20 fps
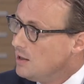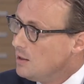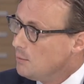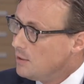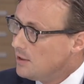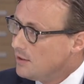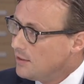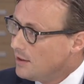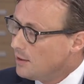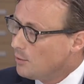
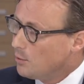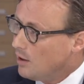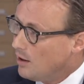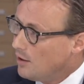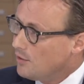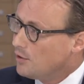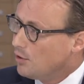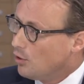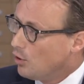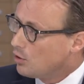but they
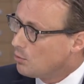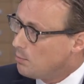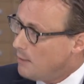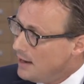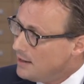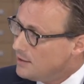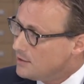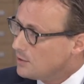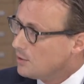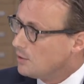rather
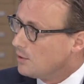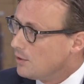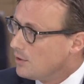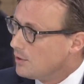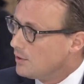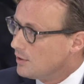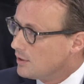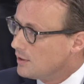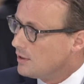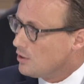augment
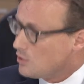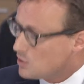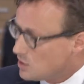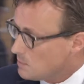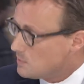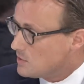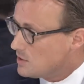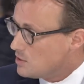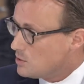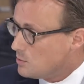or, you know,
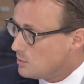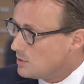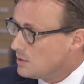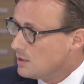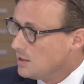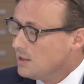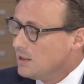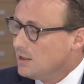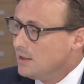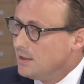substitute
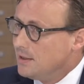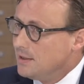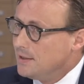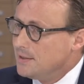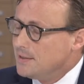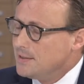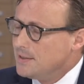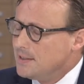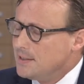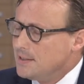
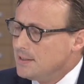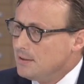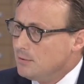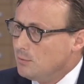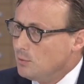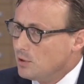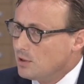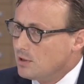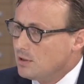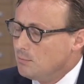and uh,
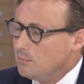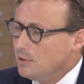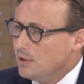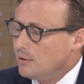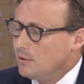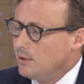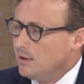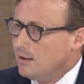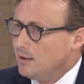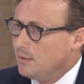work in
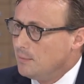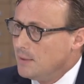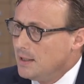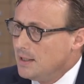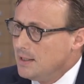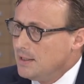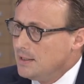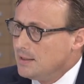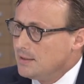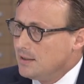parallel.
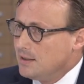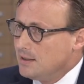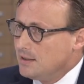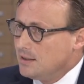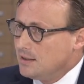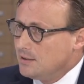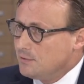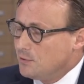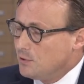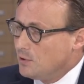
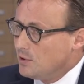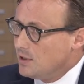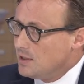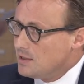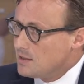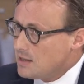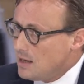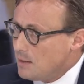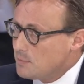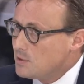Therefore,
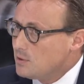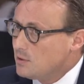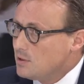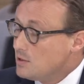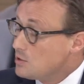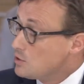it's absolutely a